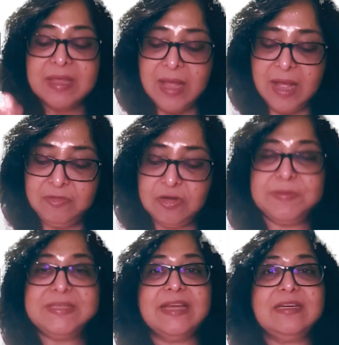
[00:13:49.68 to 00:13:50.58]

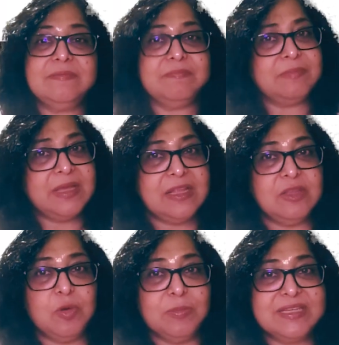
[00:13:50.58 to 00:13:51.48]
100% in
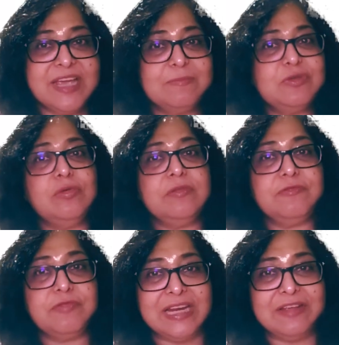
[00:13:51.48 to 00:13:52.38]
the Bowman's capsule,
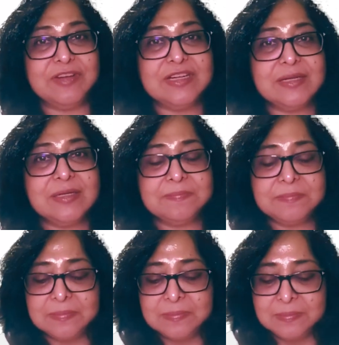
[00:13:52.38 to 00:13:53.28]
freely filtered.
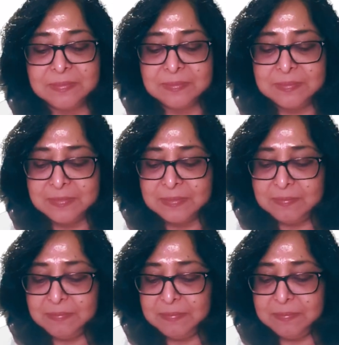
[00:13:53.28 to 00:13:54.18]

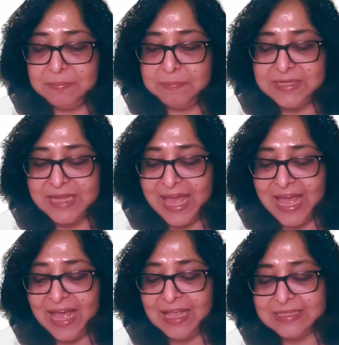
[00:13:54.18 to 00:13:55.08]
But
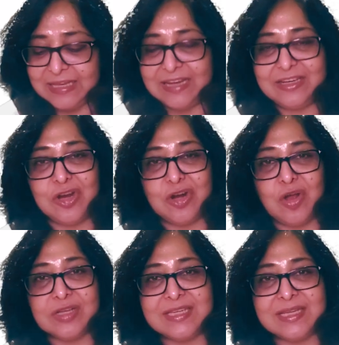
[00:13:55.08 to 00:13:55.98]
as it
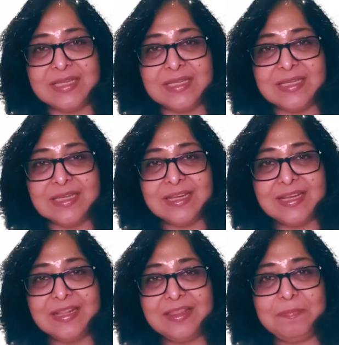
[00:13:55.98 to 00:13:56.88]
crosses
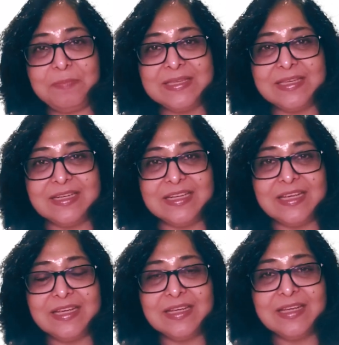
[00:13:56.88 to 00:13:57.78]
the
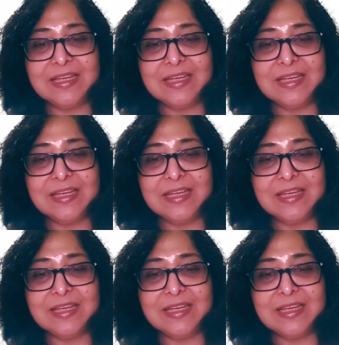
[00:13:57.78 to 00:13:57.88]
PCT,